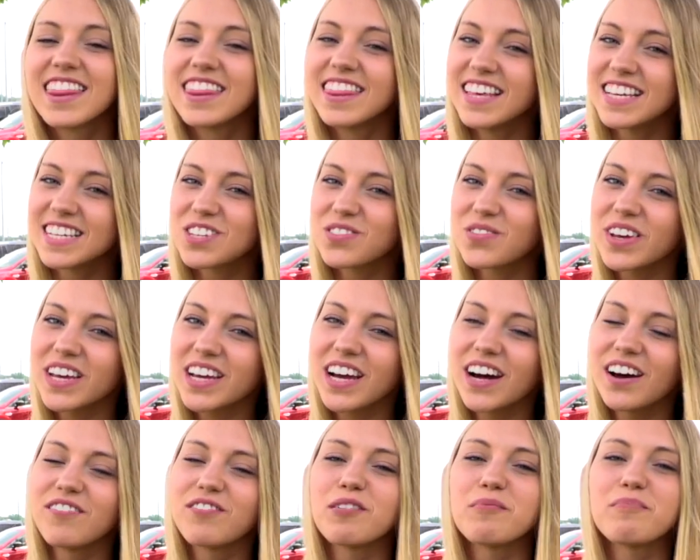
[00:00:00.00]
This week
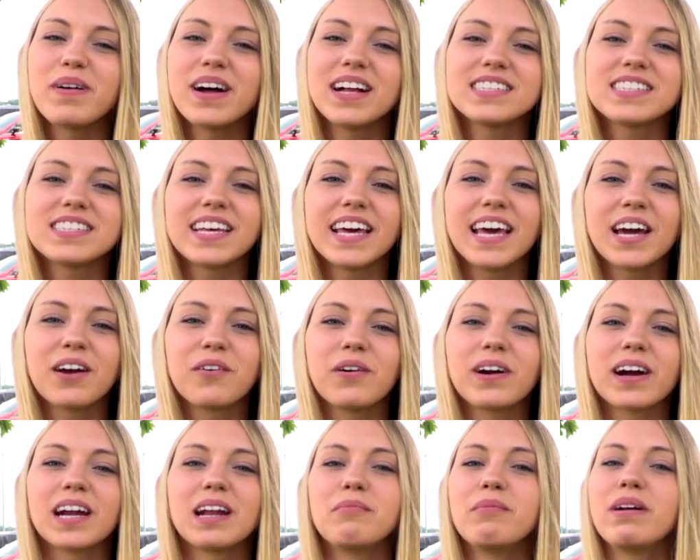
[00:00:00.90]
on For Pets' Sake,
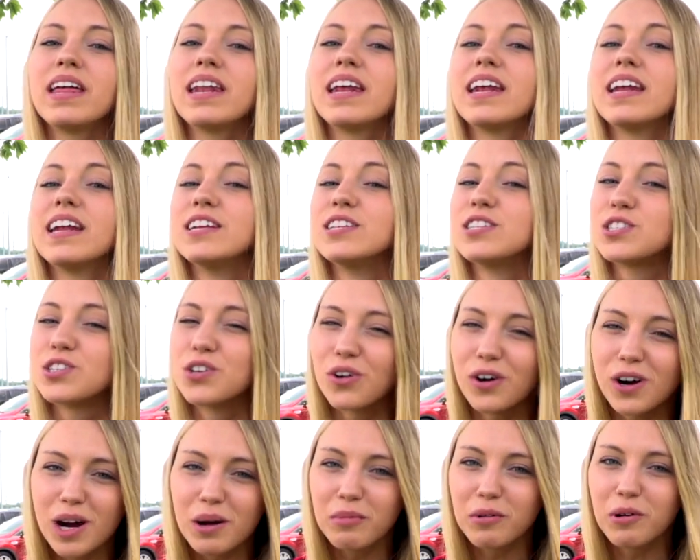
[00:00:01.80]
we're going to meet an
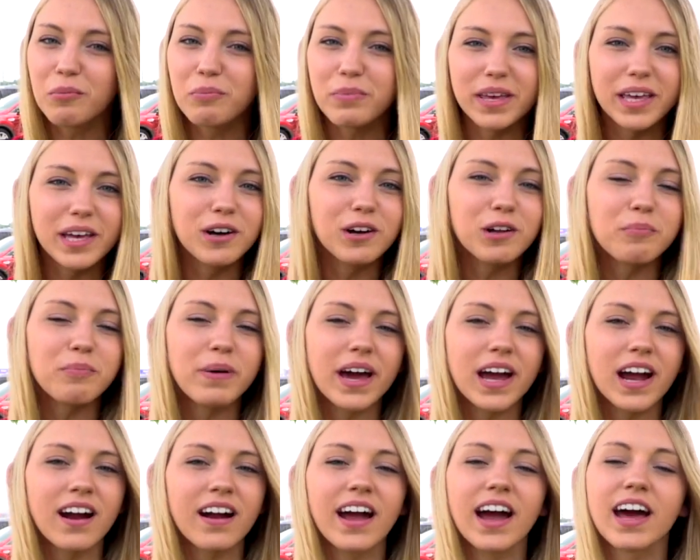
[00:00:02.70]
adorable beagle
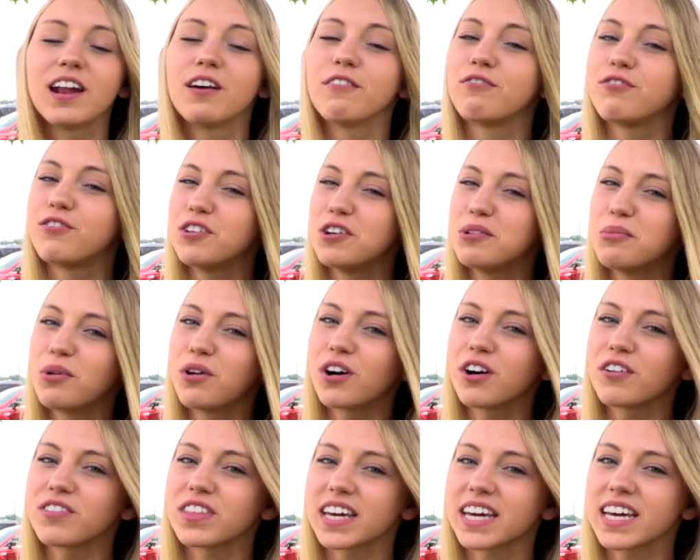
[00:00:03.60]
pair and a few
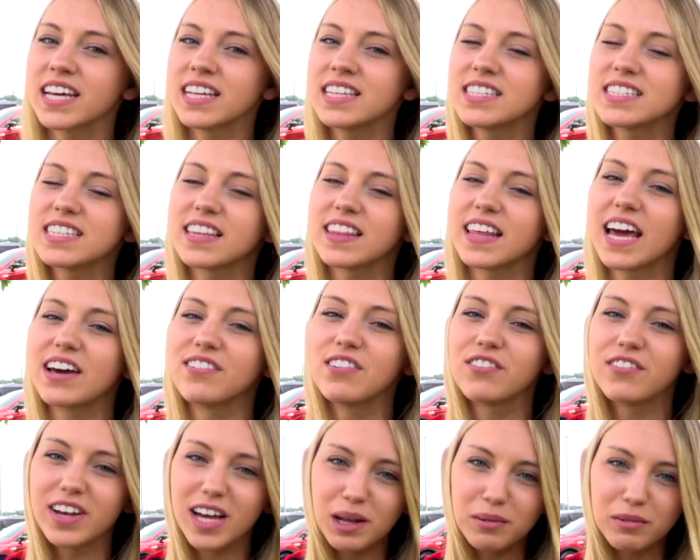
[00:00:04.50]
more of the kittens that they have
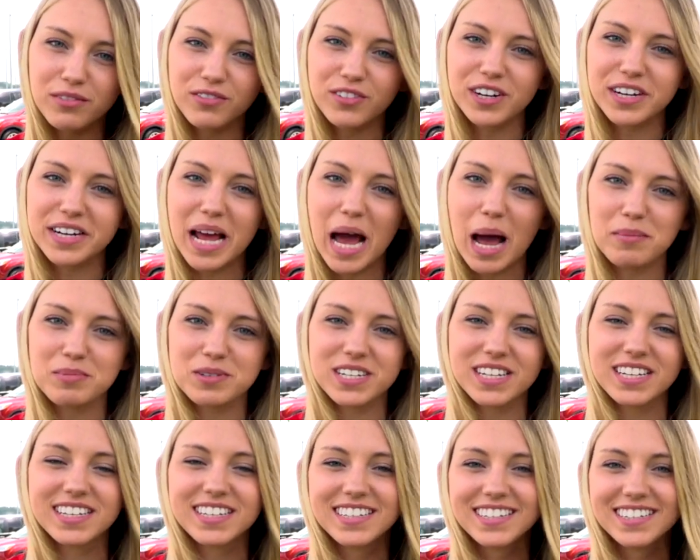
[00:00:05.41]
available for adoption.